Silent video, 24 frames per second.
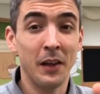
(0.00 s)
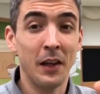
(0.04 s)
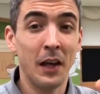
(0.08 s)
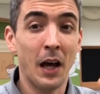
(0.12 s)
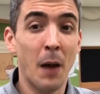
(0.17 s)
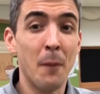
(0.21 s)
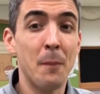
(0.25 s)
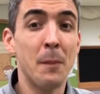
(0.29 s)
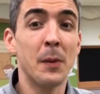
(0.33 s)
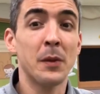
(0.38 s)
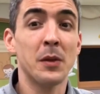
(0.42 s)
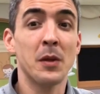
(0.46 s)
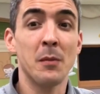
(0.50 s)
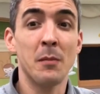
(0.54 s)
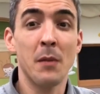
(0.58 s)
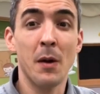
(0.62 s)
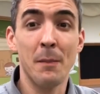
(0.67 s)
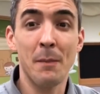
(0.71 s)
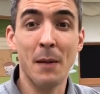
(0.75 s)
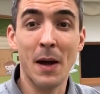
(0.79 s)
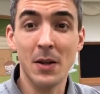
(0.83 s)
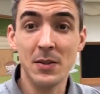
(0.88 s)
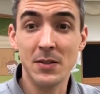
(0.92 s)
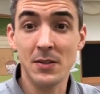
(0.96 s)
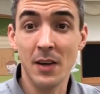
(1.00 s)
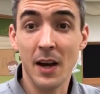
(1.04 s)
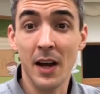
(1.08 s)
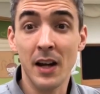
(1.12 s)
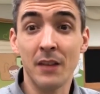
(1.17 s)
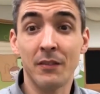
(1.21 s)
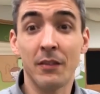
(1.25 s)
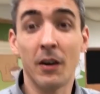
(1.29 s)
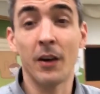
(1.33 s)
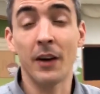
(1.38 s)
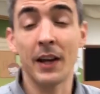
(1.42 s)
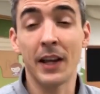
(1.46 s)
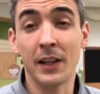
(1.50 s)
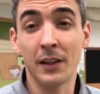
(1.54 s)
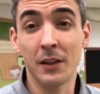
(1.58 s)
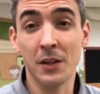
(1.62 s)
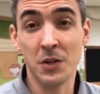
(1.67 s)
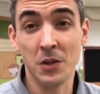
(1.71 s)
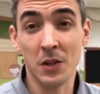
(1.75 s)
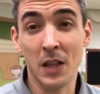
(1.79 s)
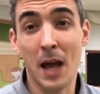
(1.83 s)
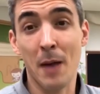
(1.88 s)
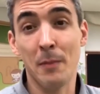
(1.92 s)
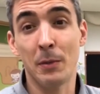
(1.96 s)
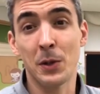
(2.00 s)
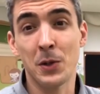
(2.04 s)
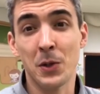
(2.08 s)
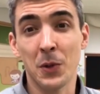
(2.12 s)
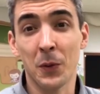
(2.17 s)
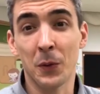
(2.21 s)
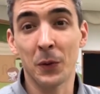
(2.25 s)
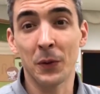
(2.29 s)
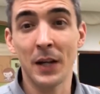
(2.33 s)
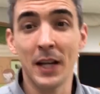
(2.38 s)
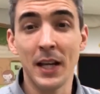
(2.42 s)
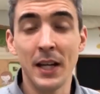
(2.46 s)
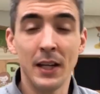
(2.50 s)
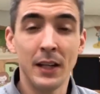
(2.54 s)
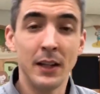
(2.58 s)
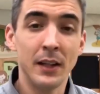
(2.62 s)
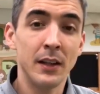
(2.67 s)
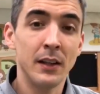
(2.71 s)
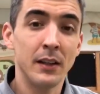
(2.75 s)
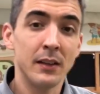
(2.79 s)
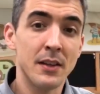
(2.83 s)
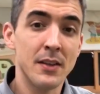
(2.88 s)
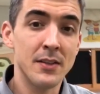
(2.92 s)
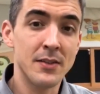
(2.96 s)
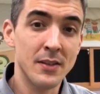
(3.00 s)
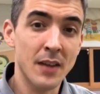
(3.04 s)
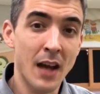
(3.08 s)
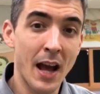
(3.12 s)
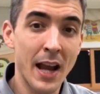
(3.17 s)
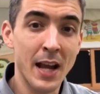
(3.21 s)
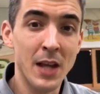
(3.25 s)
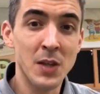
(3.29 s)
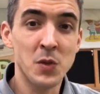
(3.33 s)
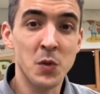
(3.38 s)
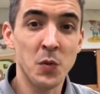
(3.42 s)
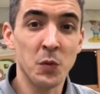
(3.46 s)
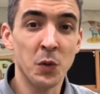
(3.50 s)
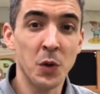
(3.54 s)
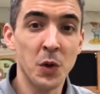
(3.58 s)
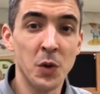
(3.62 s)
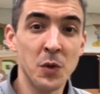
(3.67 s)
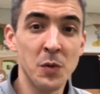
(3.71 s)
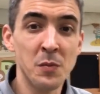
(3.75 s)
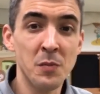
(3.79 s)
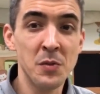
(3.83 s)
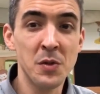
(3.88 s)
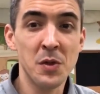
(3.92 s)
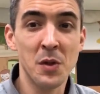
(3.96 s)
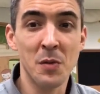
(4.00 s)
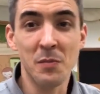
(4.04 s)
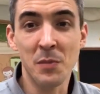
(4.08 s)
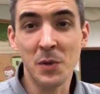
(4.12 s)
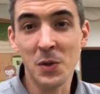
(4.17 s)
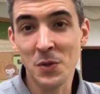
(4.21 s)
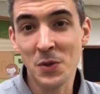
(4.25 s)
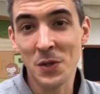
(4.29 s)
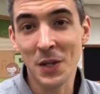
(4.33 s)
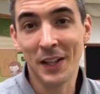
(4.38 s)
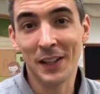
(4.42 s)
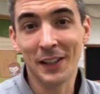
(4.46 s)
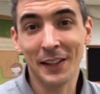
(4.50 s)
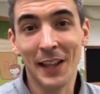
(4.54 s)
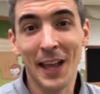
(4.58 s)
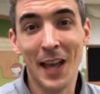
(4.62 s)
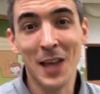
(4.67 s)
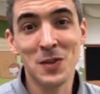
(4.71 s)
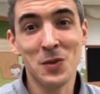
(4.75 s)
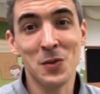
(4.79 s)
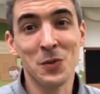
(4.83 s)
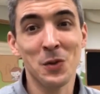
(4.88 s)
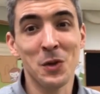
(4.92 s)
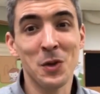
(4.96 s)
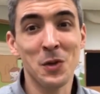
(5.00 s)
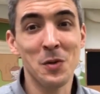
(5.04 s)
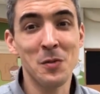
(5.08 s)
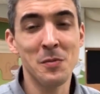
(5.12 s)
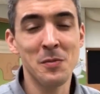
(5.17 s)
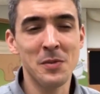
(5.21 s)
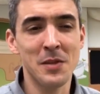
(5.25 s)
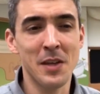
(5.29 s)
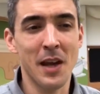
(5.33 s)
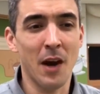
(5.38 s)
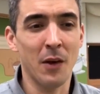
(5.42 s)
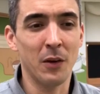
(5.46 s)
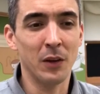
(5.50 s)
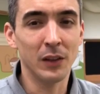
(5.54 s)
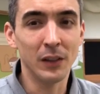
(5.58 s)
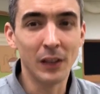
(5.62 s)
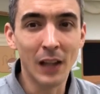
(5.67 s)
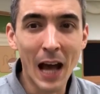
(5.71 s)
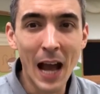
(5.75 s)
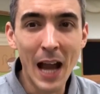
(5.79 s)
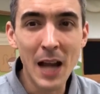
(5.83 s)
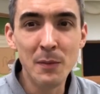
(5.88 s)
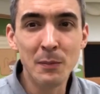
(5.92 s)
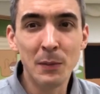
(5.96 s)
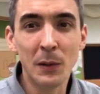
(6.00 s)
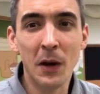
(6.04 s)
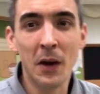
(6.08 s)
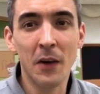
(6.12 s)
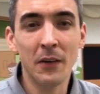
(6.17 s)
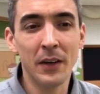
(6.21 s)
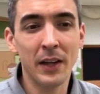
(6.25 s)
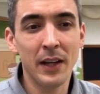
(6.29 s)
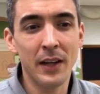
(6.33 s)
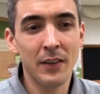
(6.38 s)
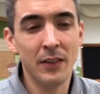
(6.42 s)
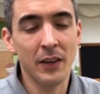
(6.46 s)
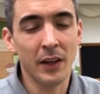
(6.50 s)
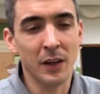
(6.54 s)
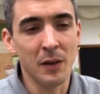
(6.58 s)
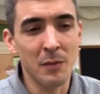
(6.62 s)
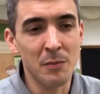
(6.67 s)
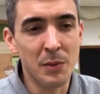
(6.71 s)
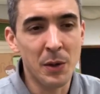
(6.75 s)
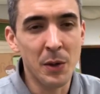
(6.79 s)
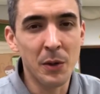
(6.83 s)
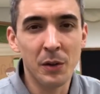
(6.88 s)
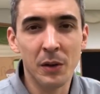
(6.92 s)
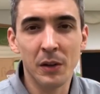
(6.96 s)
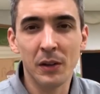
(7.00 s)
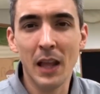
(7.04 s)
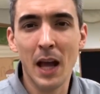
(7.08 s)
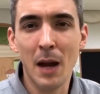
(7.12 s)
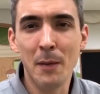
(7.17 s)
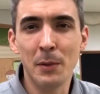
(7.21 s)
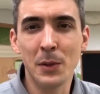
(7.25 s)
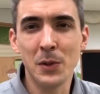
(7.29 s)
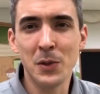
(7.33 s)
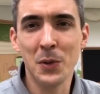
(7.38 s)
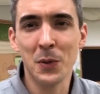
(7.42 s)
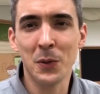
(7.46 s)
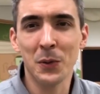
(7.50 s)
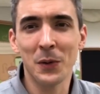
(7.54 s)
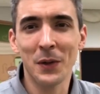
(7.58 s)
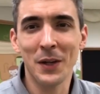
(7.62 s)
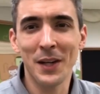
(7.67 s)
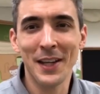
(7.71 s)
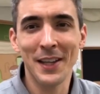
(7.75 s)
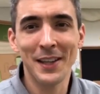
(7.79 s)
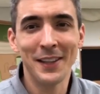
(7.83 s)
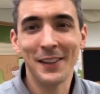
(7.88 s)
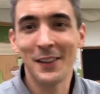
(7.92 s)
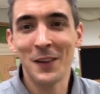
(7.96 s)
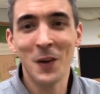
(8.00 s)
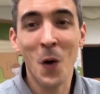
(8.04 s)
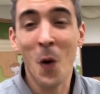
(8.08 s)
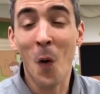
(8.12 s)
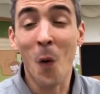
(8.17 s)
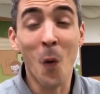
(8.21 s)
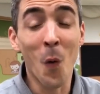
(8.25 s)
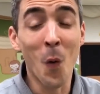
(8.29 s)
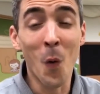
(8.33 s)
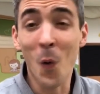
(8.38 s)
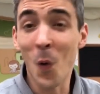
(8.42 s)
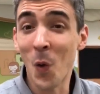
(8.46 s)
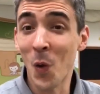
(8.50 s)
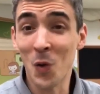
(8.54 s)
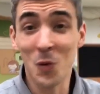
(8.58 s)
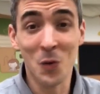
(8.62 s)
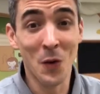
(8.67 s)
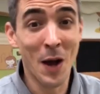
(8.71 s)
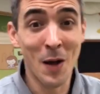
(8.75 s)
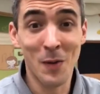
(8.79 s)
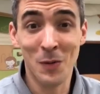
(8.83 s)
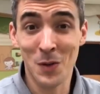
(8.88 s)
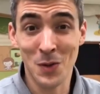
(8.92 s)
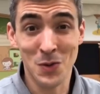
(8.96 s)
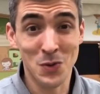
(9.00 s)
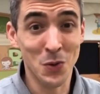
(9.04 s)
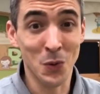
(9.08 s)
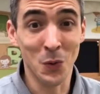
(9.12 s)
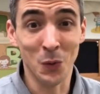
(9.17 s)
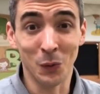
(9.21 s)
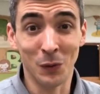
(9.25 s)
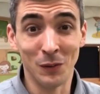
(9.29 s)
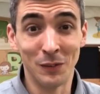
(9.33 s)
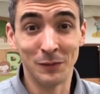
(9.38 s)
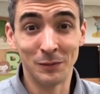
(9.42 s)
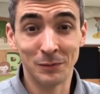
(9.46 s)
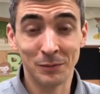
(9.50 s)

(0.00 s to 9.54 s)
I put them up outside of our English laboratory the science rooms, the music classrooms, our library, the computer laboratory, all around the school.